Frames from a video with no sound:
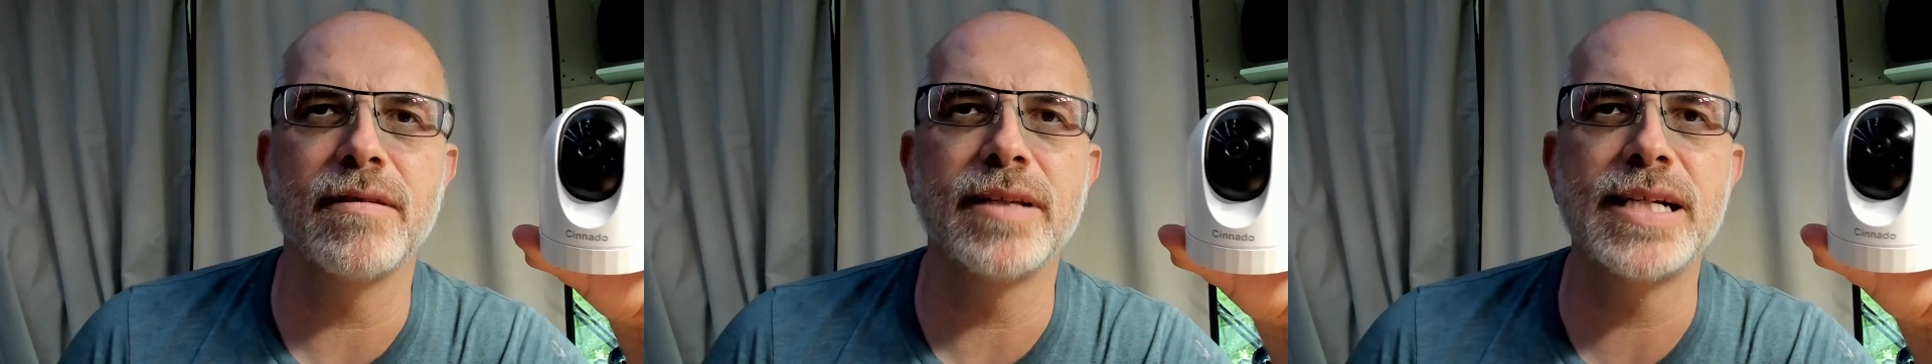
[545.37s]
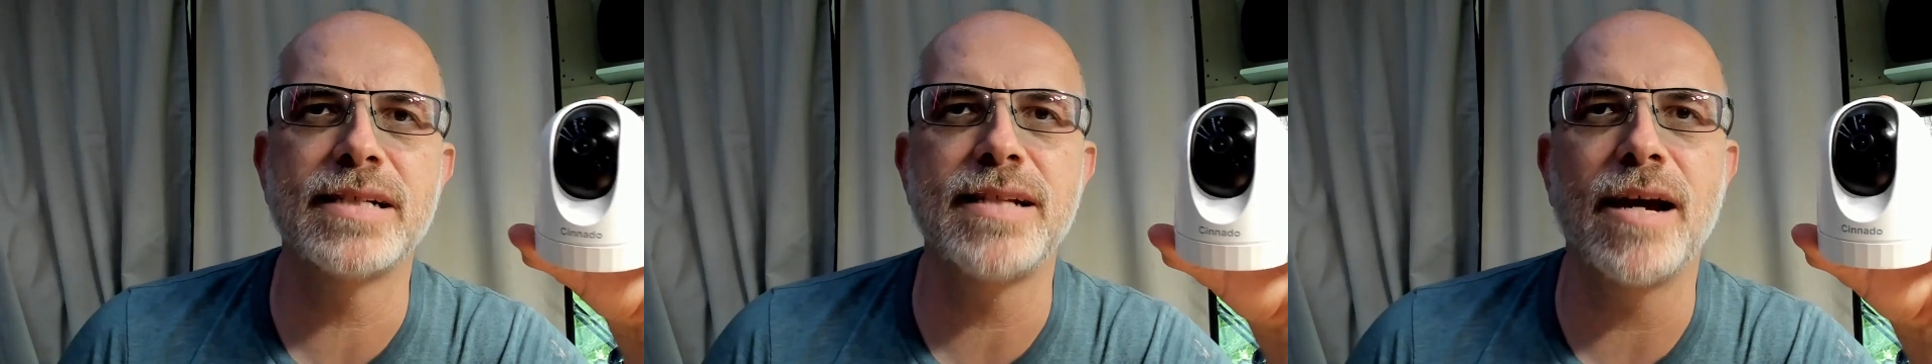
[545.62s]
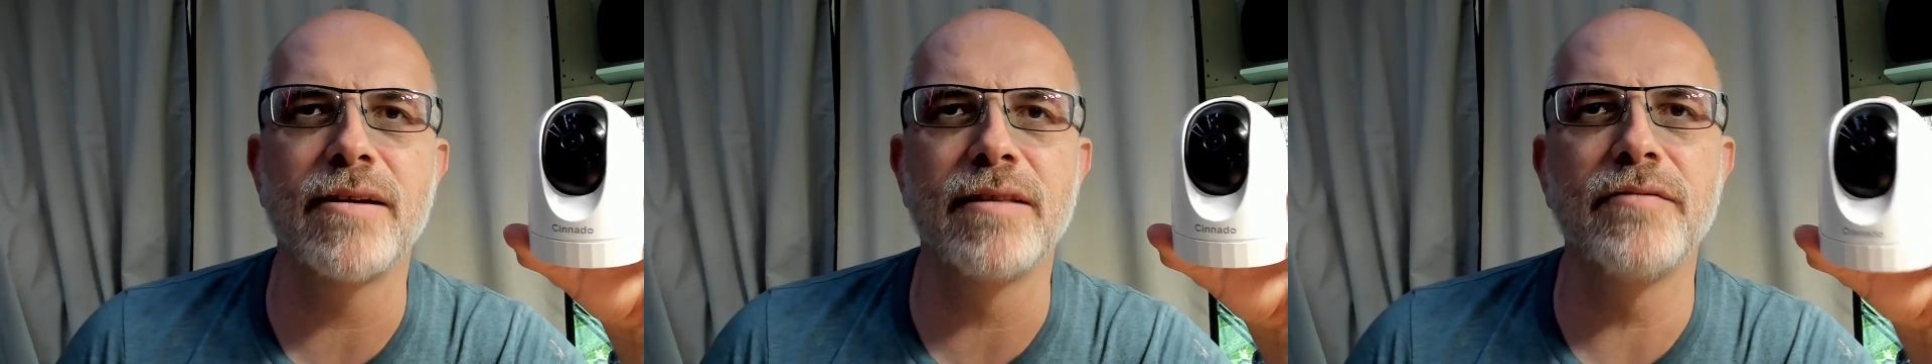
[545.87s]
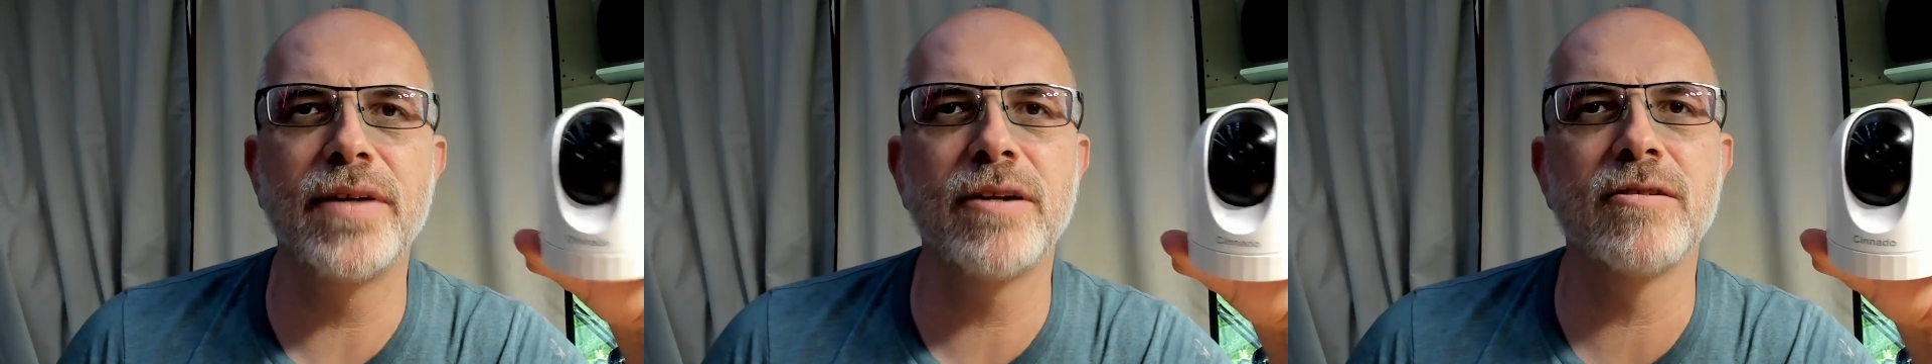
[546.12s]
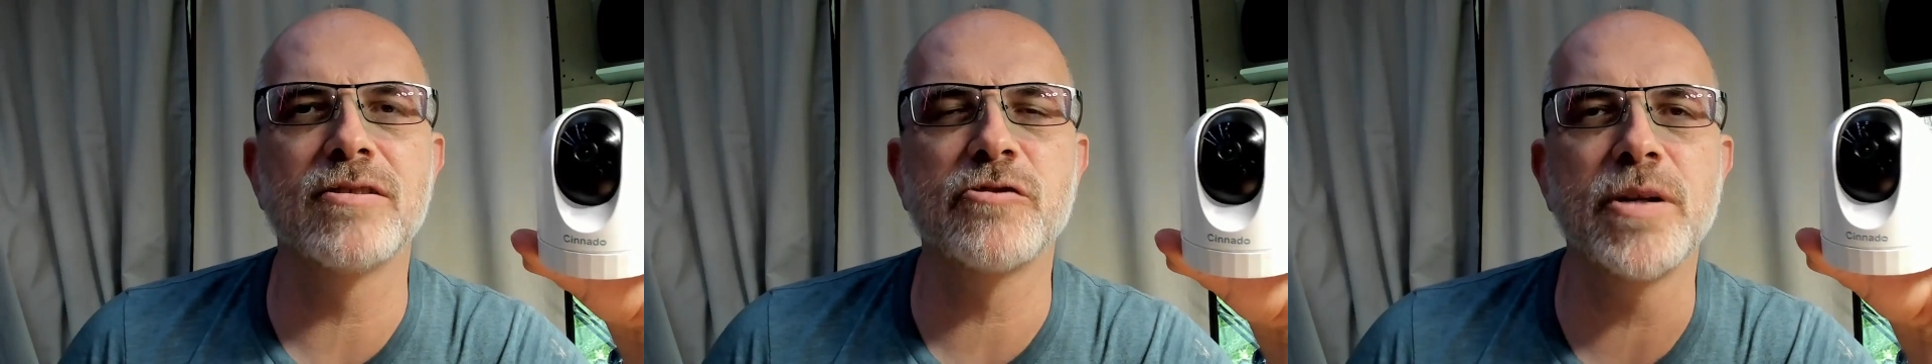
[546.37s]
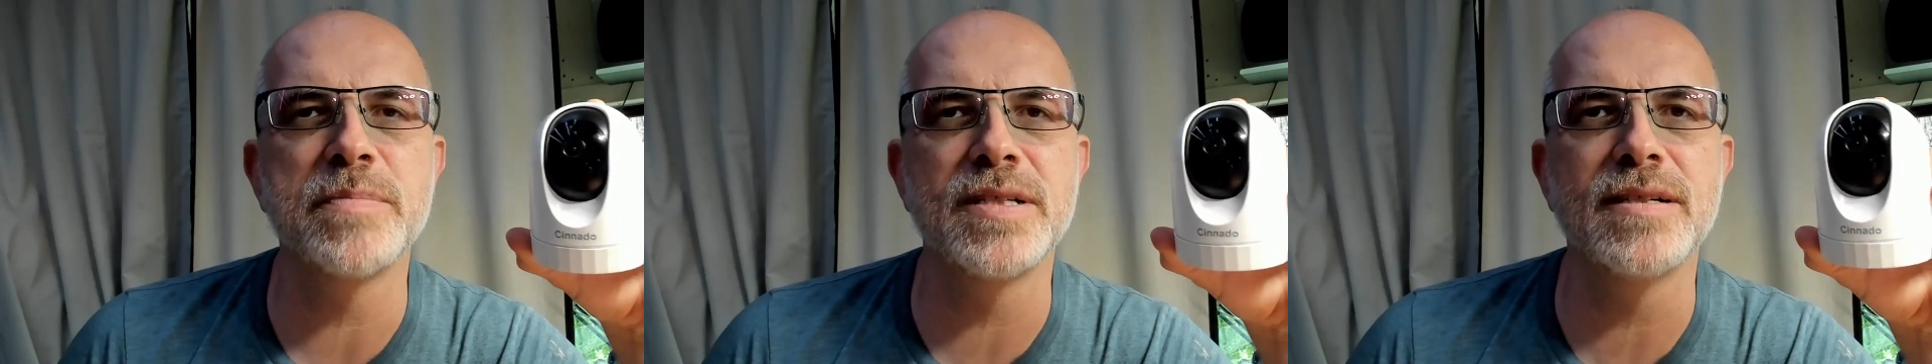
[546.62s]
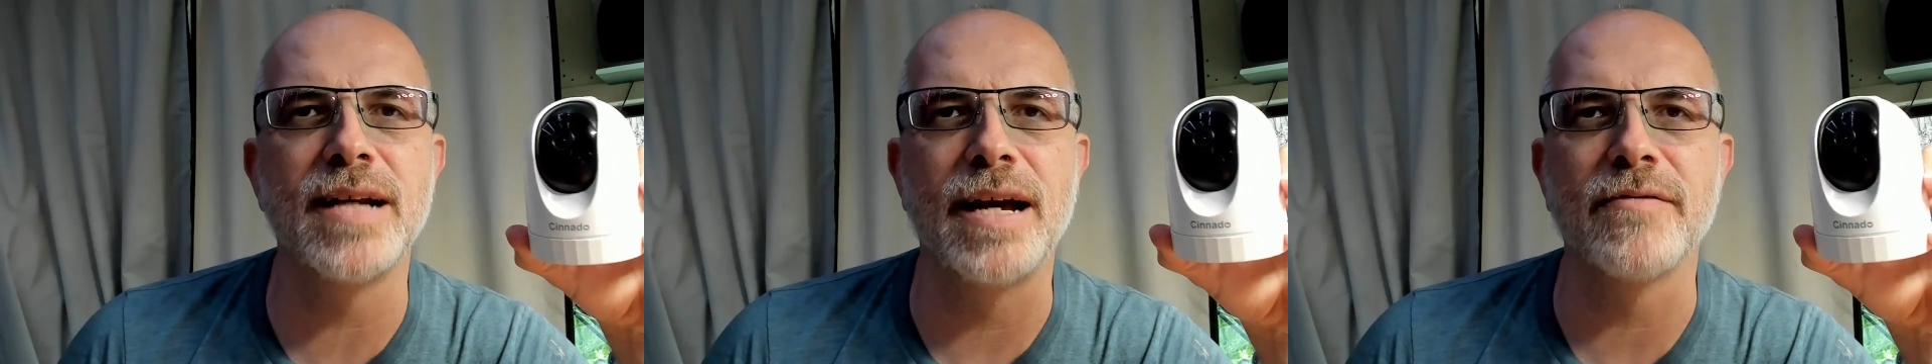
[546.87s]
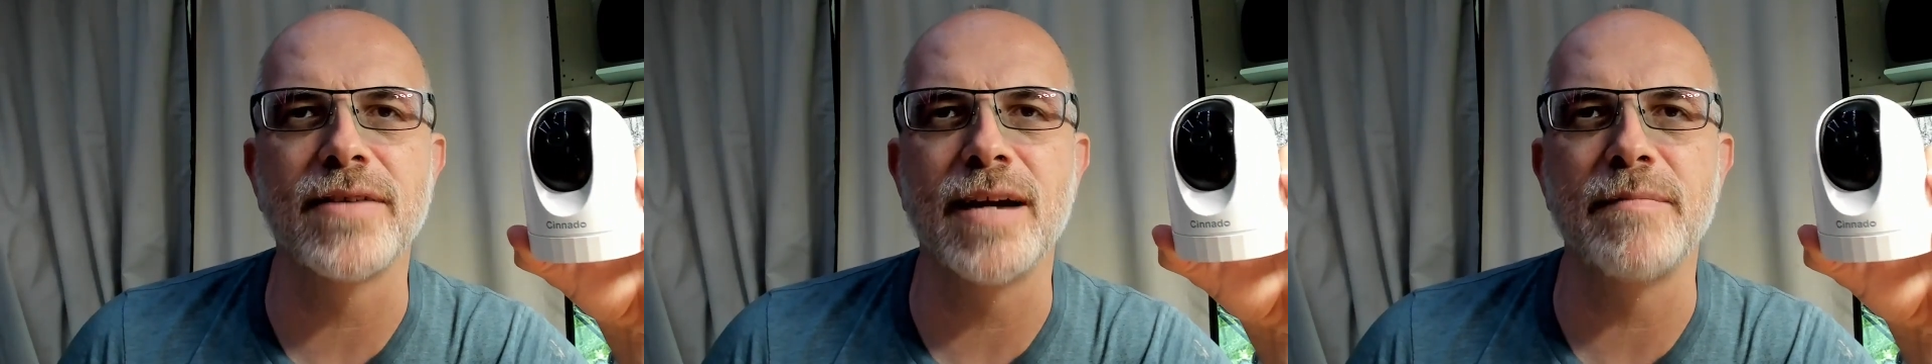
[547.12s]
out the links down in the video description.
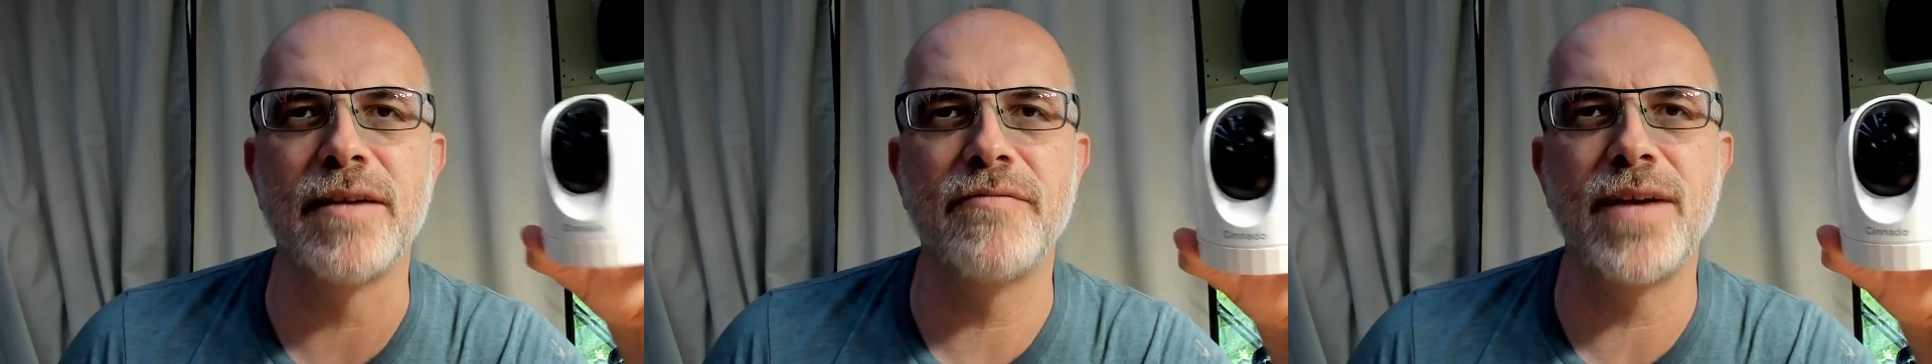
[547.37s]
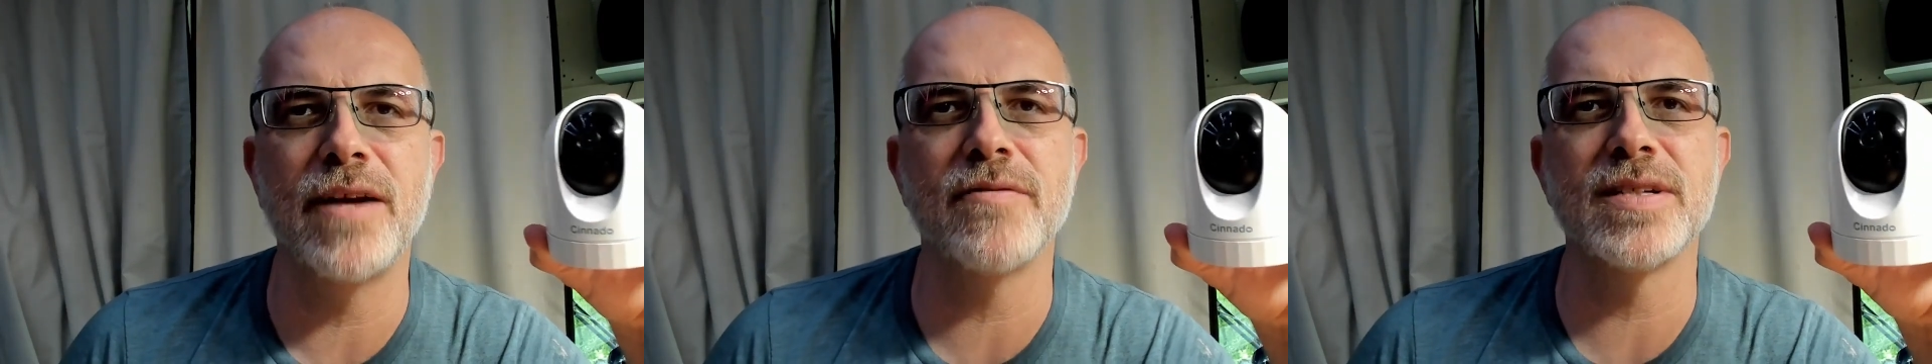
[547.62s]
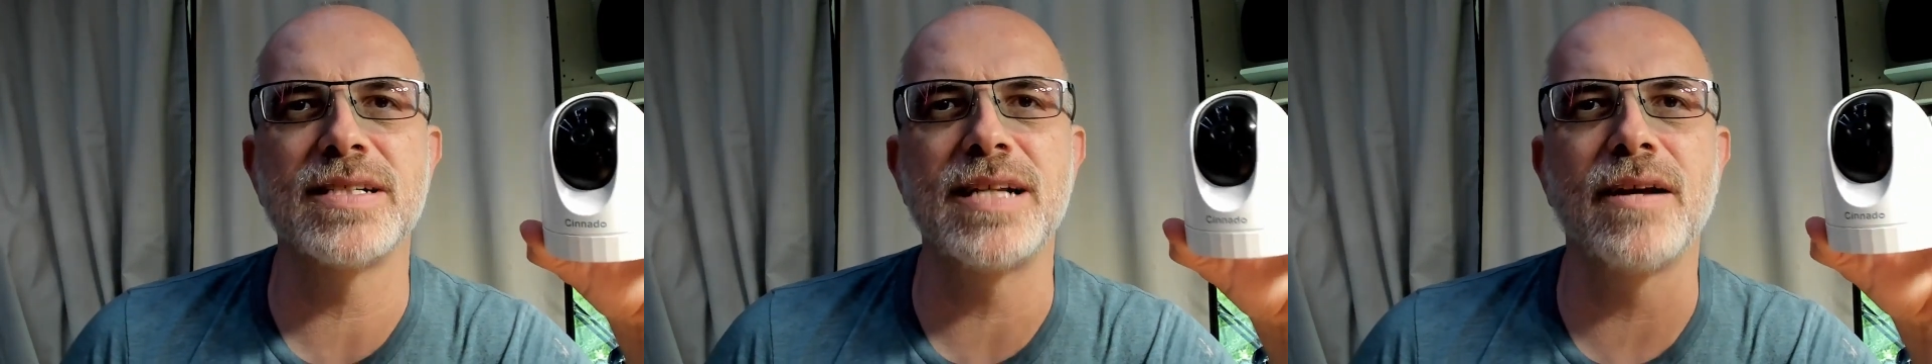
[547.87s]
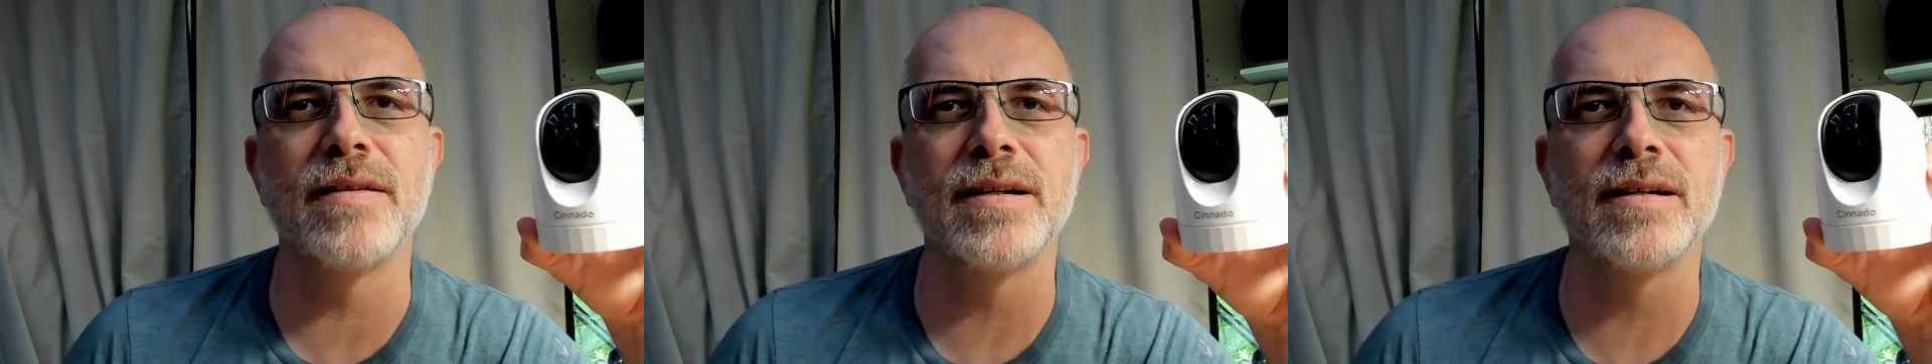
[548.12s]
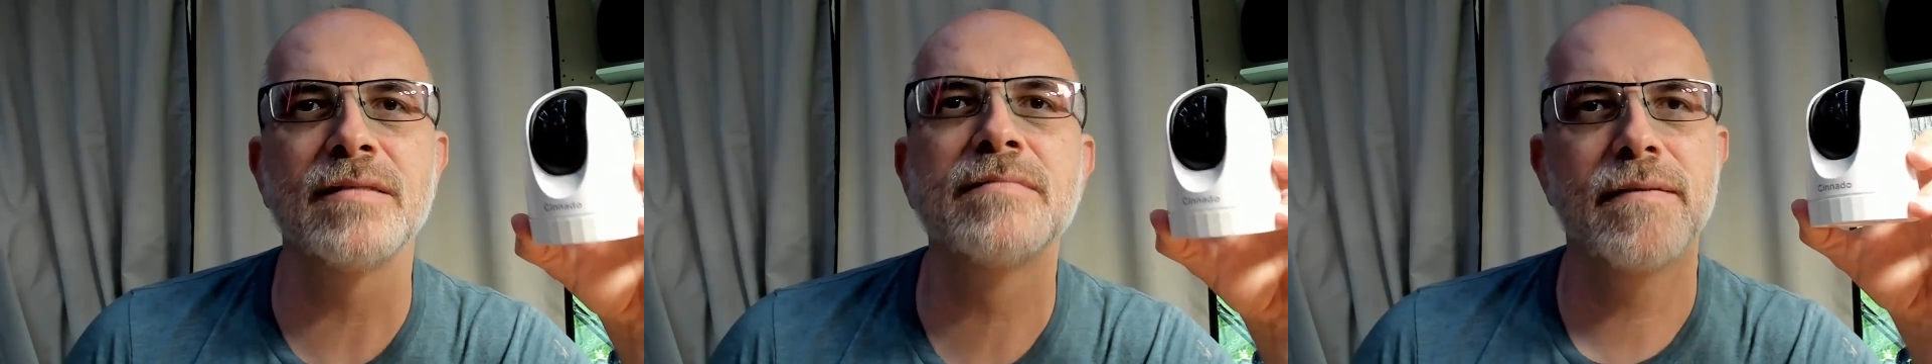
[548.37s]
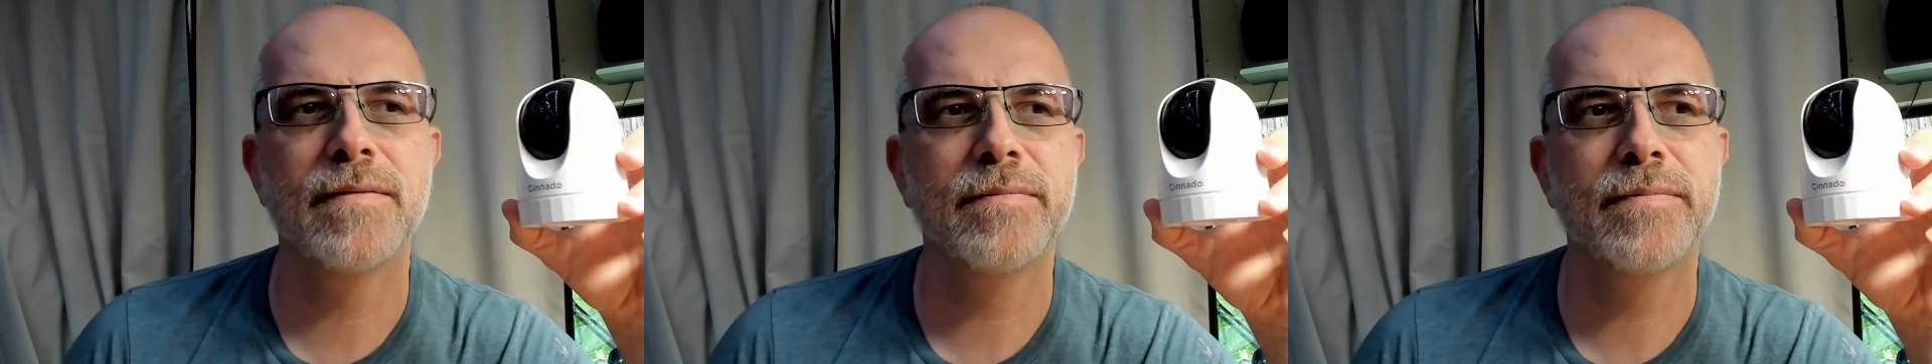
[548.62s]
I've got my favorites down there.